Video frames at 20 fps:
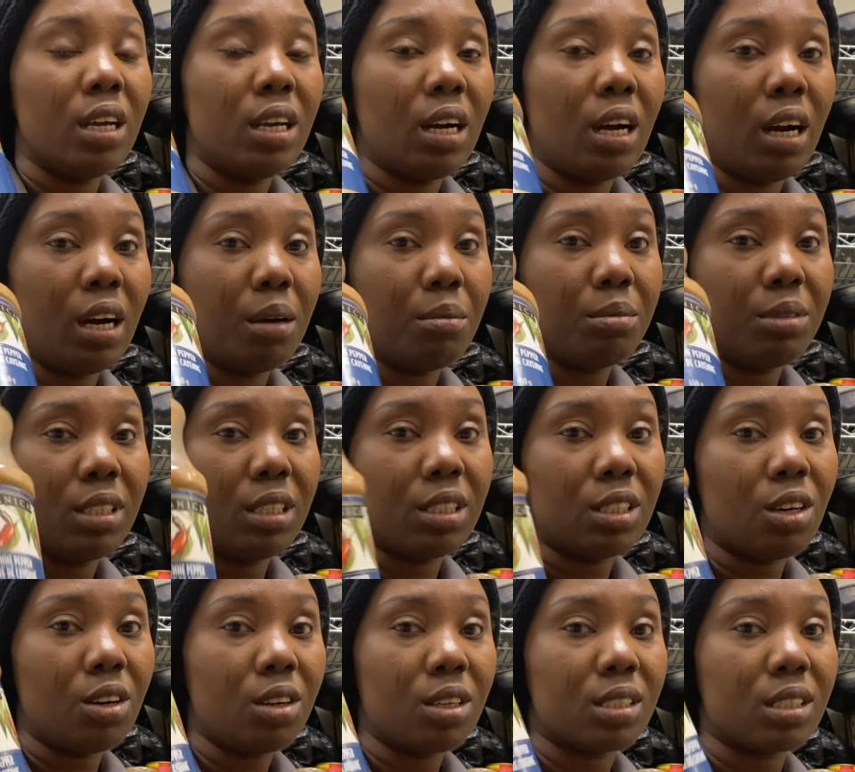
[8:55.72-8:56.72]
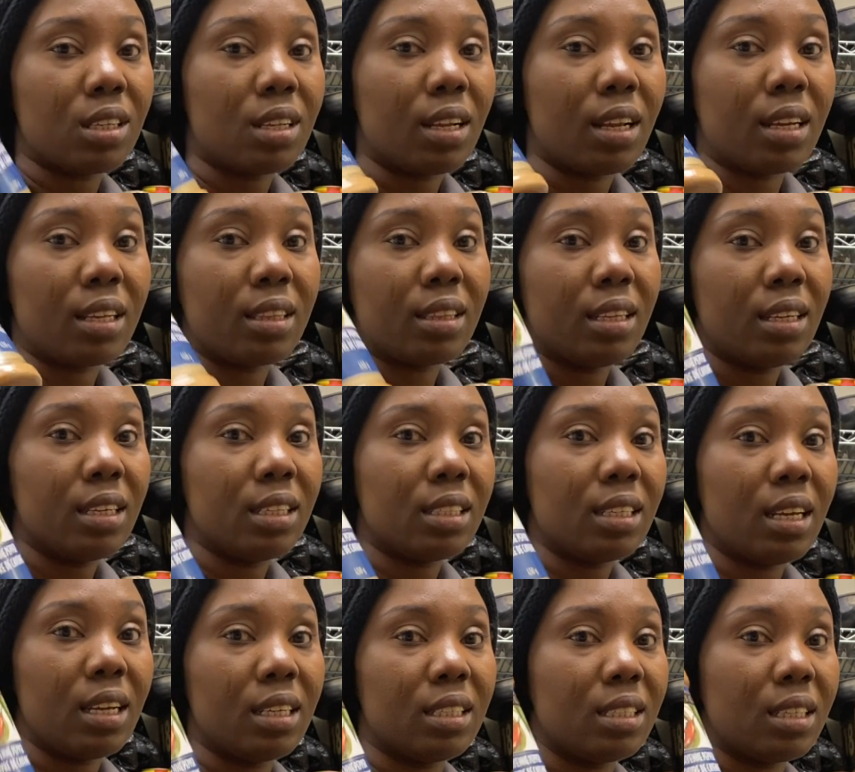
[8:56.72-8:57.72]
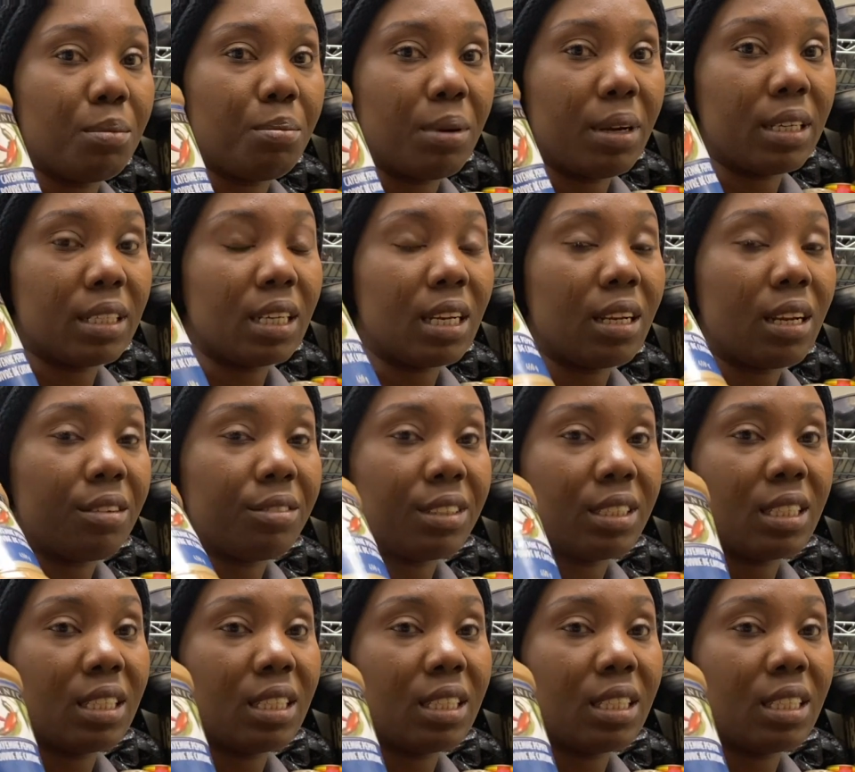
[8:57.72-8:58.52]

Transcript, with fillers: Um, detox like this is the best and I've